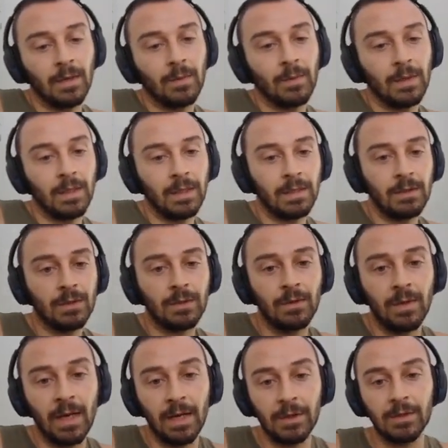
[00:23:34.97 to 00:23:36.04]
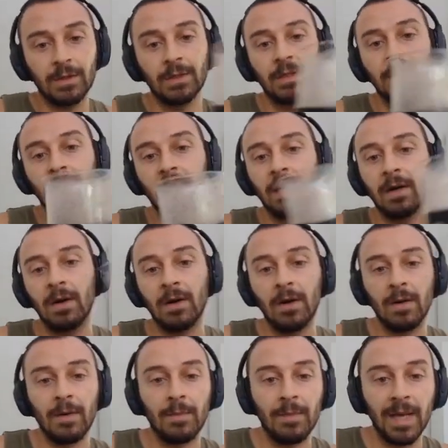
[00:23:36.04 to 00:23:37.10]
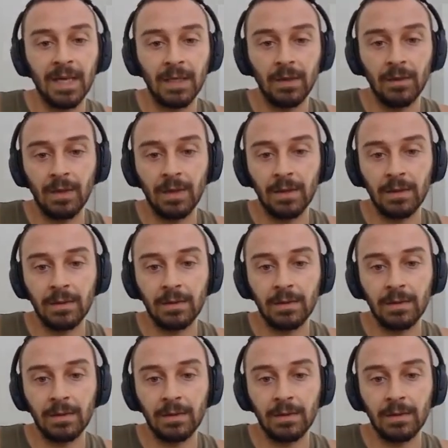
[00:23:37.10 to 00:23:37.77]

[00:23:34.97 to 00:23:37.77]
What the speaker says: We need to actually get our mech unit,